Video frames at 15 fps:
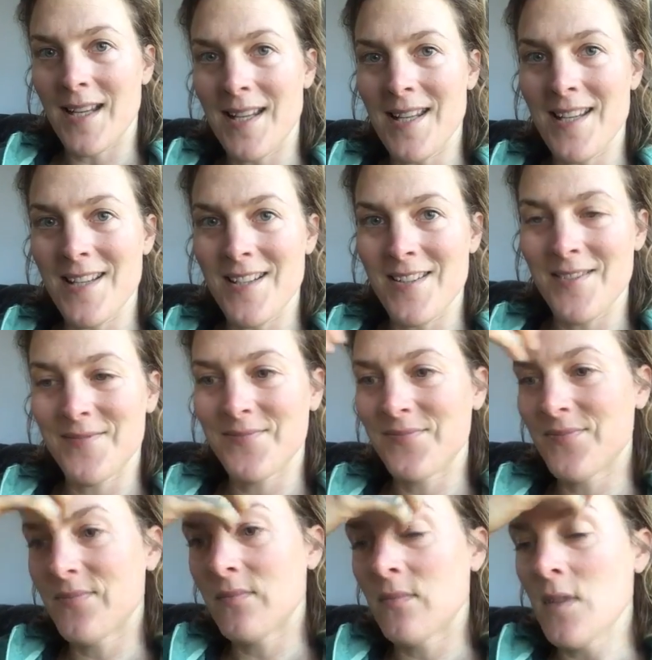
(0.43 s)
Hello.
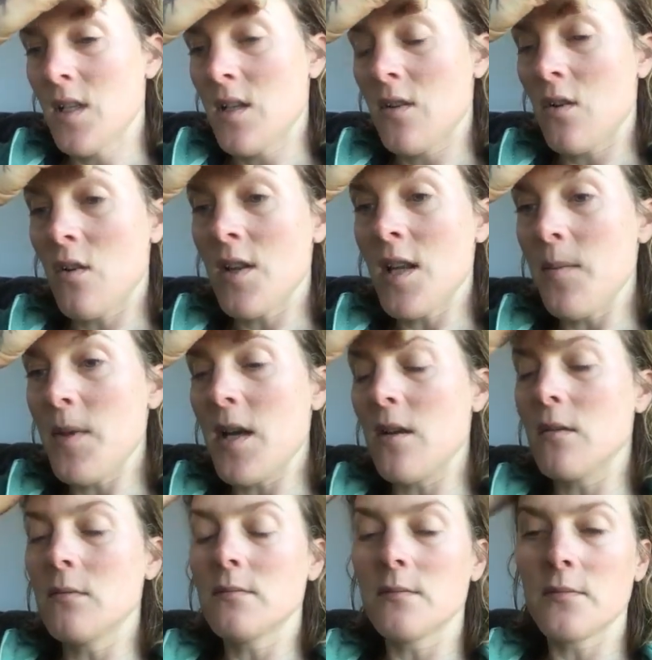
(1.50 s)
Got an
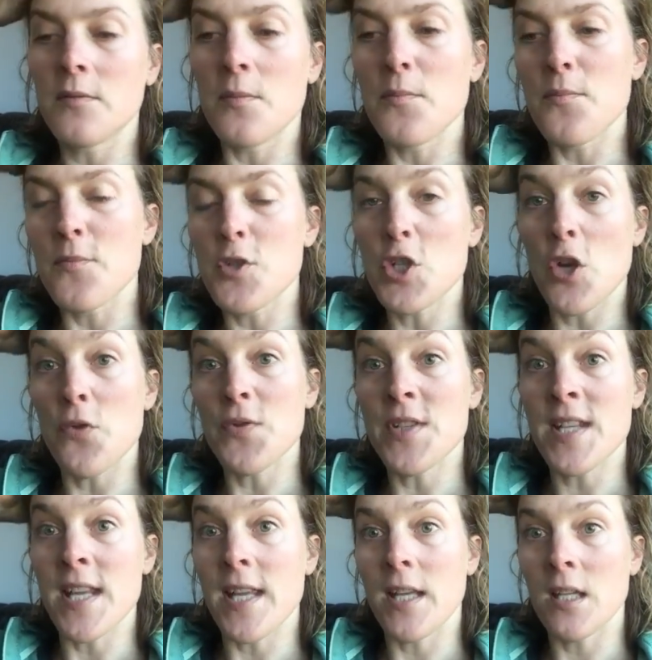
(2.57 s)
email from
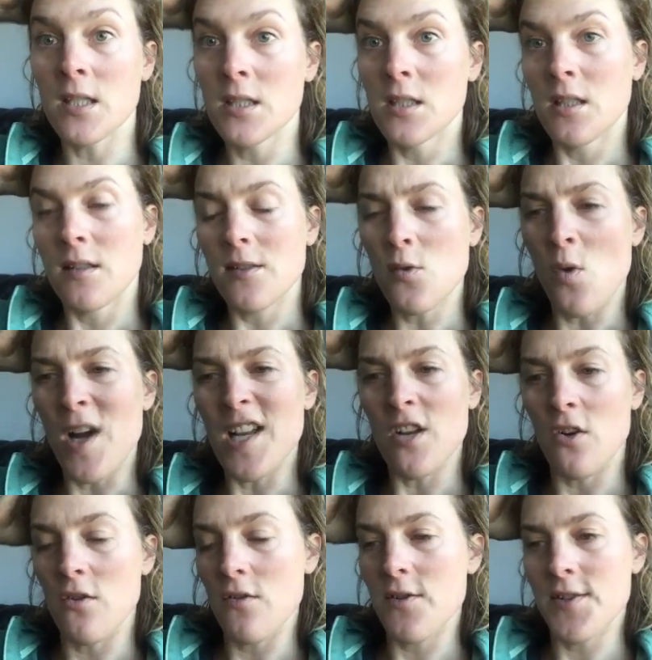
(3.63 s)
Josie. It's quite
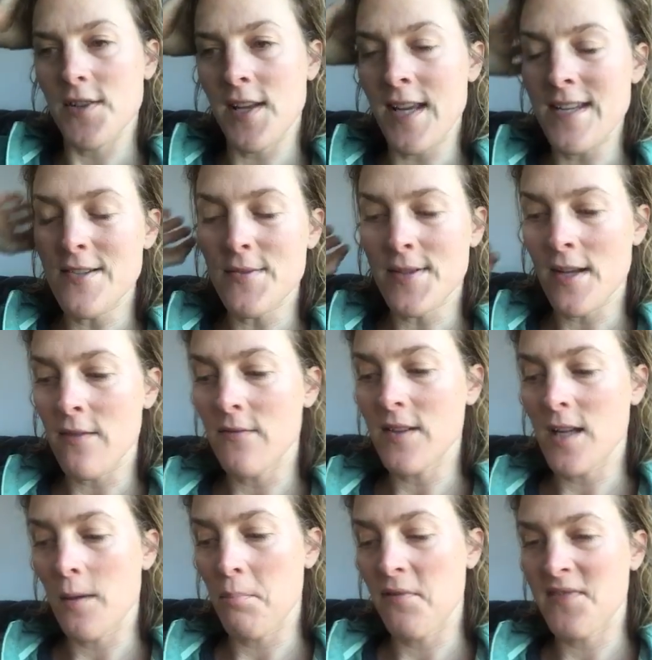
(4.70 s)
long, so get yourself
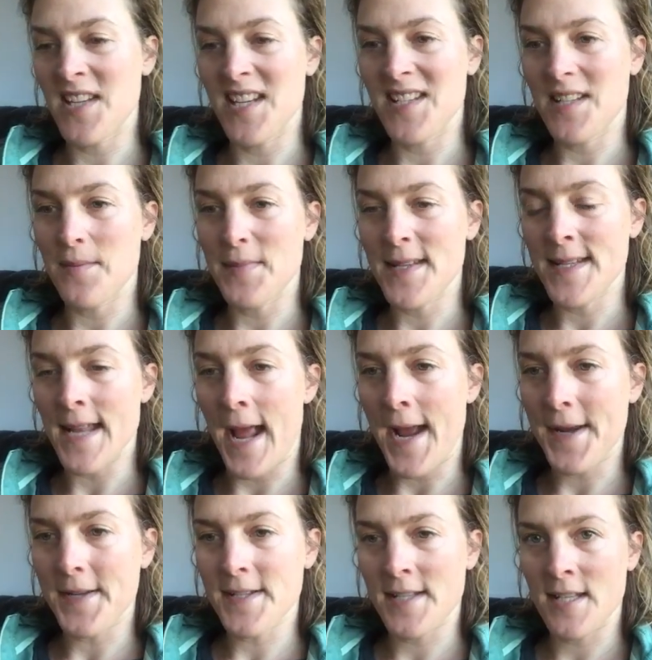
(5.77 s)
a cup of tea and some
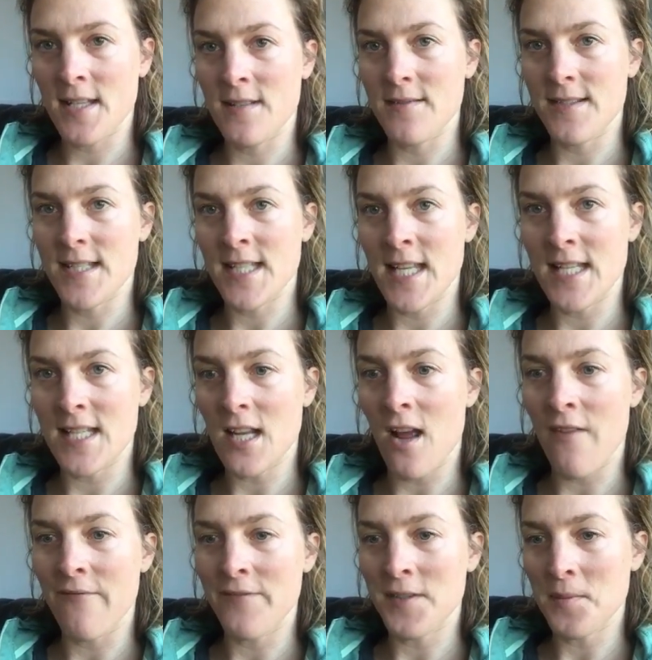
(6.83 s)
snacks and sit
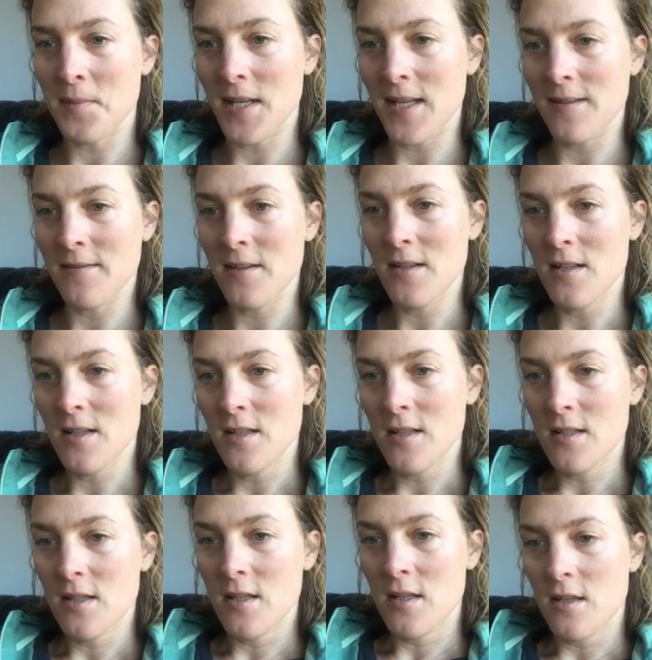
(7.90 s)
comfortably.
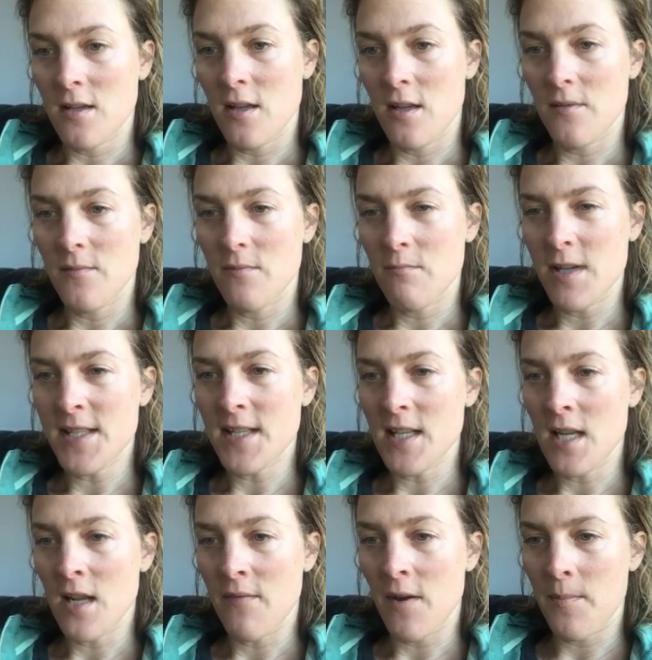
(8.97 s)

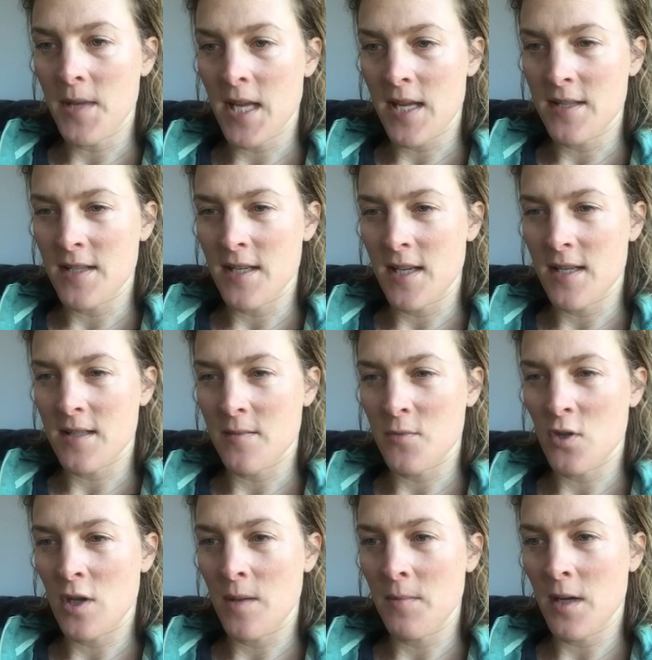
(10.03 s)
Recently, I've upped the ante as I'm
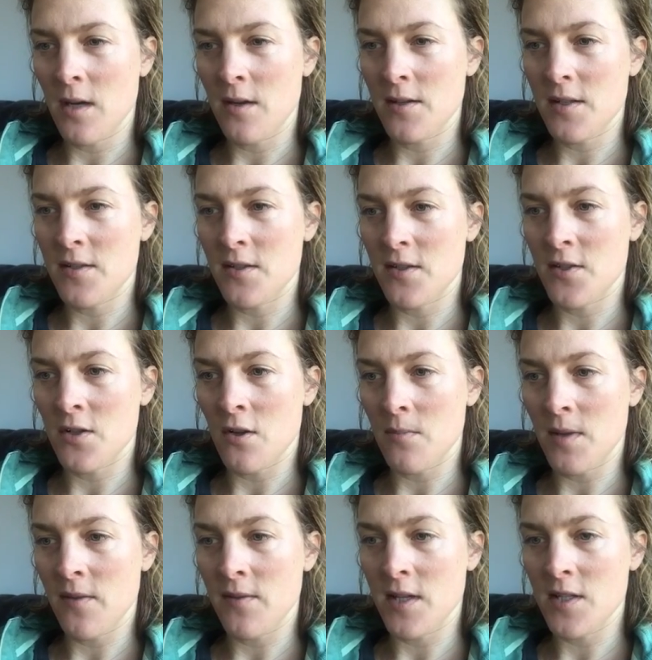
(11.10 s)
trying my hardest to
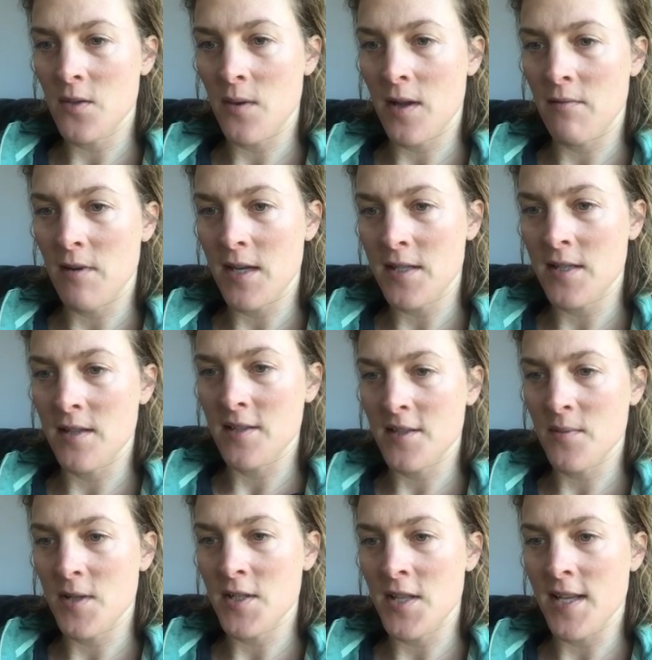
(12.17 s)
stop giving into anorexia and
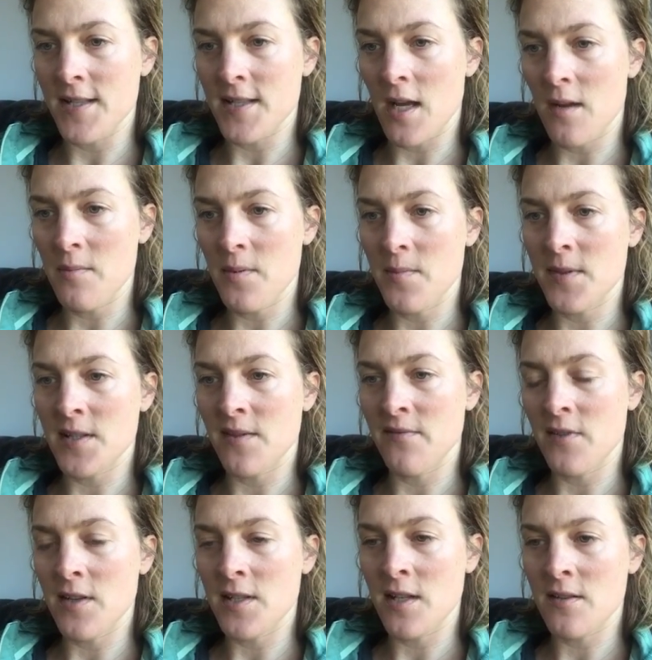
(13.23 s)
switch things up, but I'm
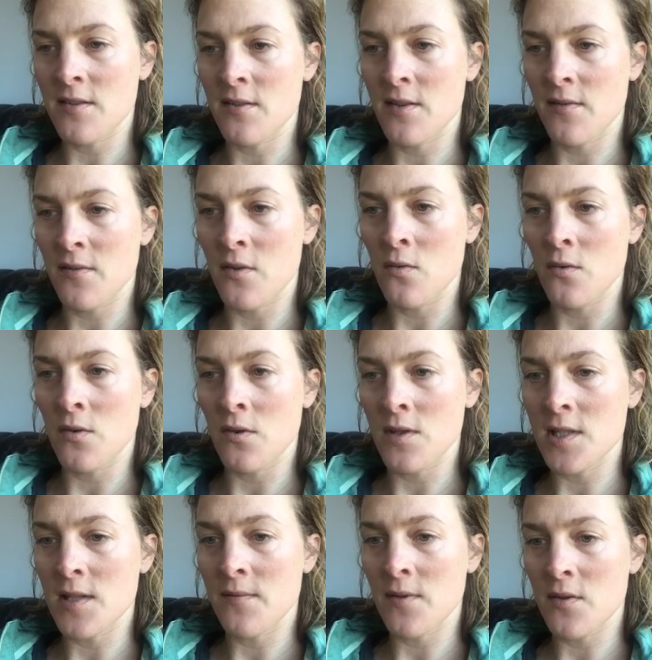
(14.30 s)
finding it so difficult and
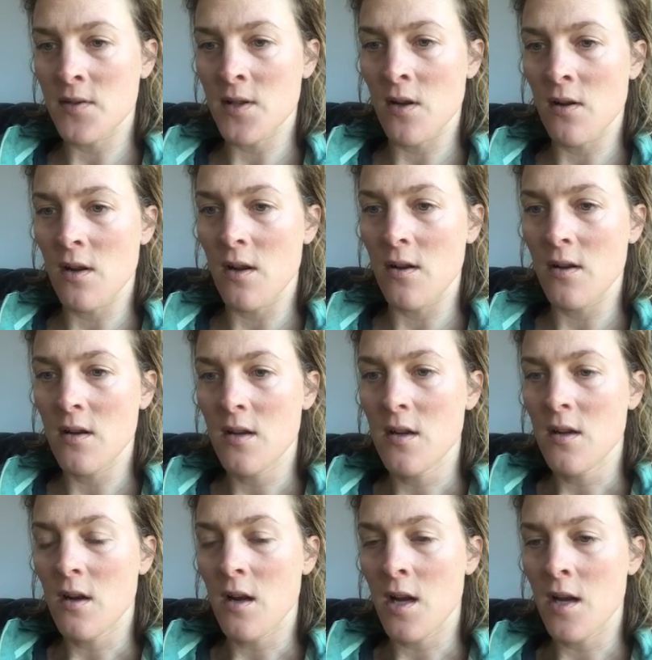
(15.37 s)
honestly feel so alone.
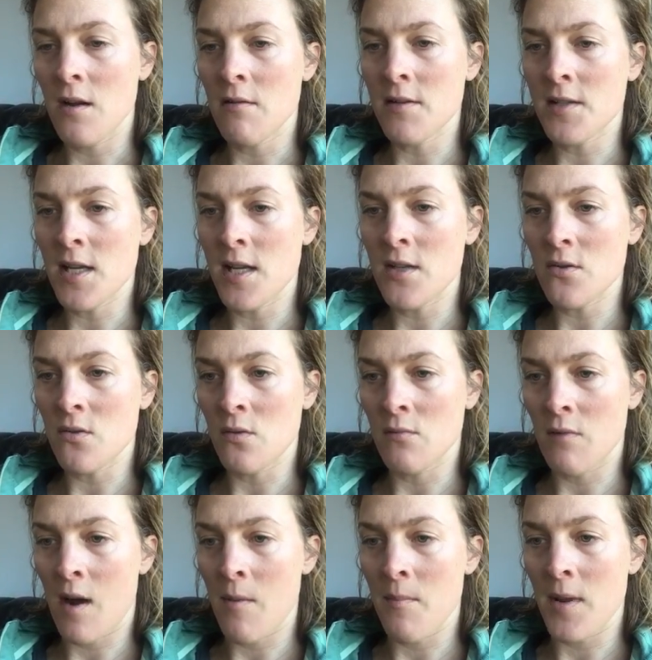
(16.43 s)
I irritate all
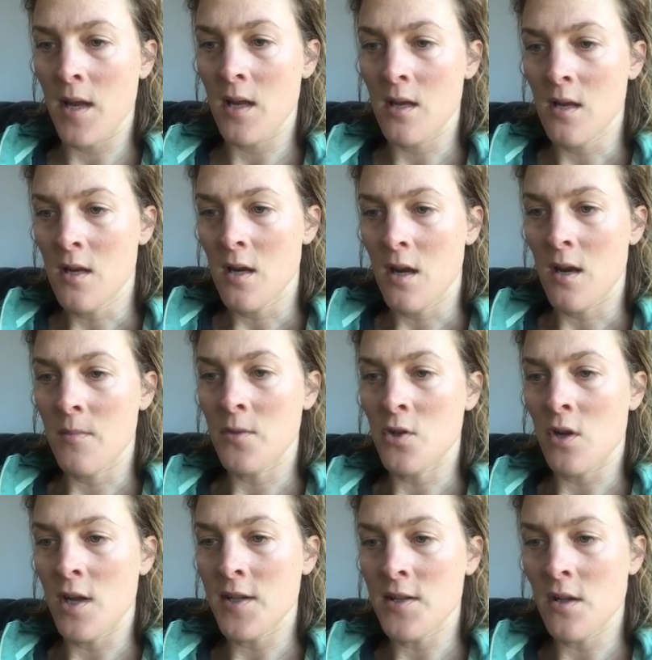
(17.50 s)
around me. I'm
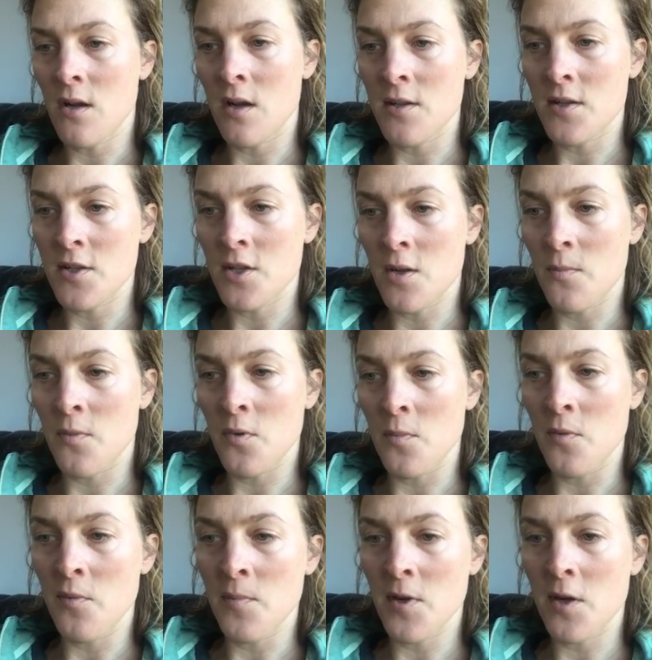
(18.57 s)
trying so hard to stop all the
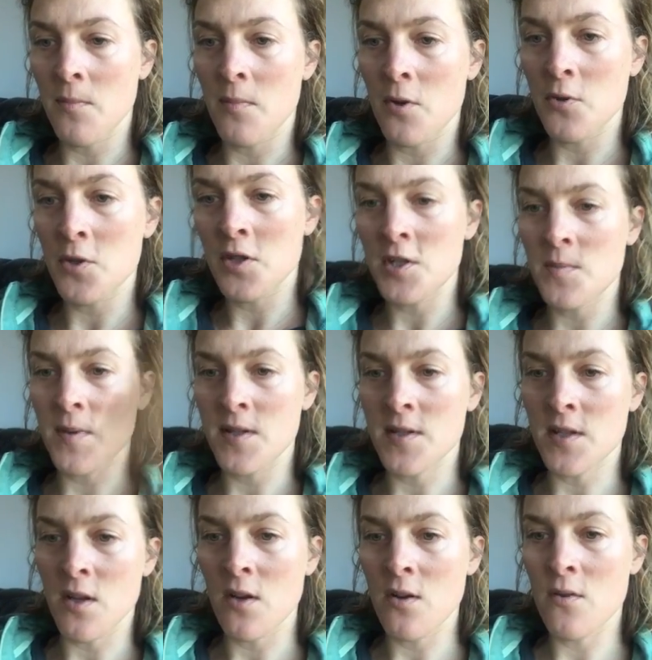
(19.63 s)
movement compulsions, but it's
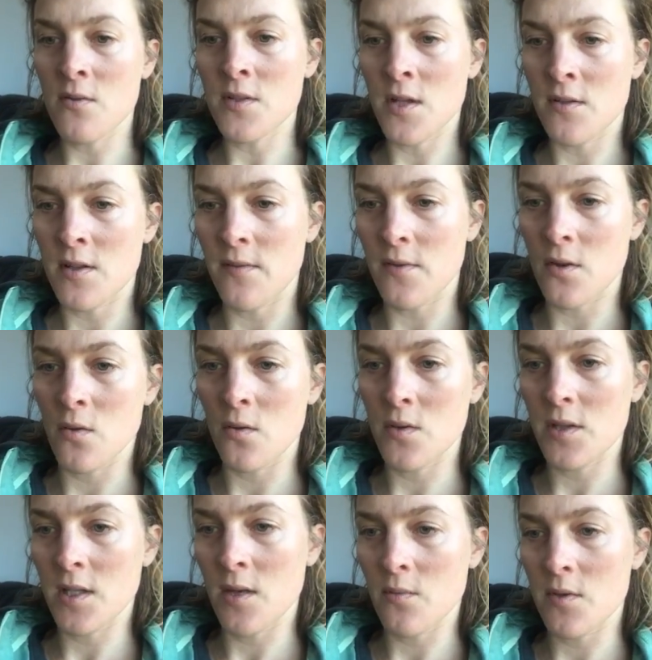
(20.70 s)
so
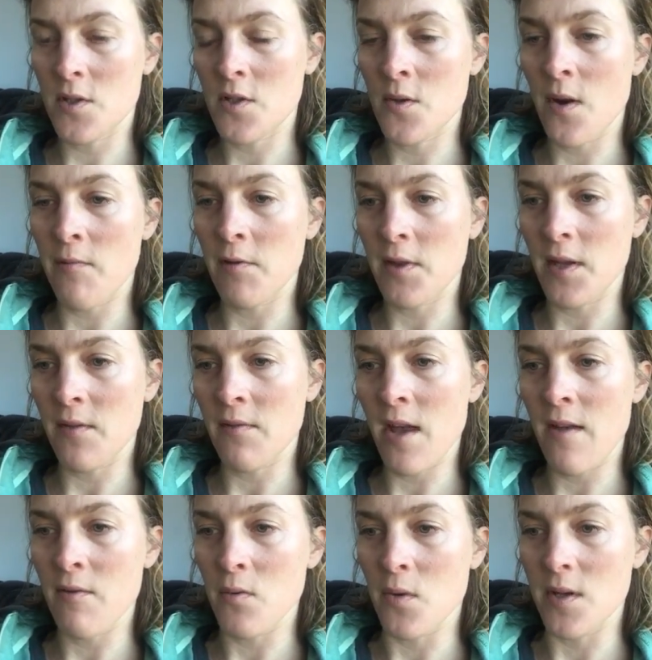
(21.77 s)
difficult, and I want to do everything
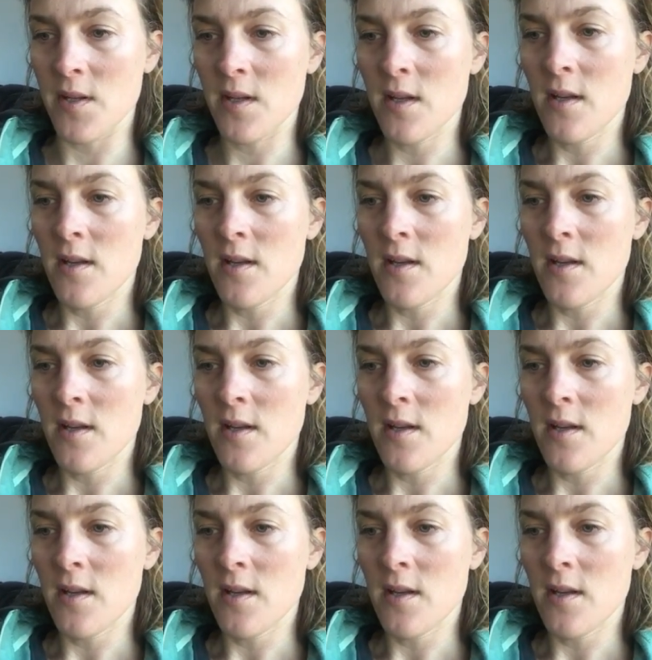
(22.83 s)
for everyone.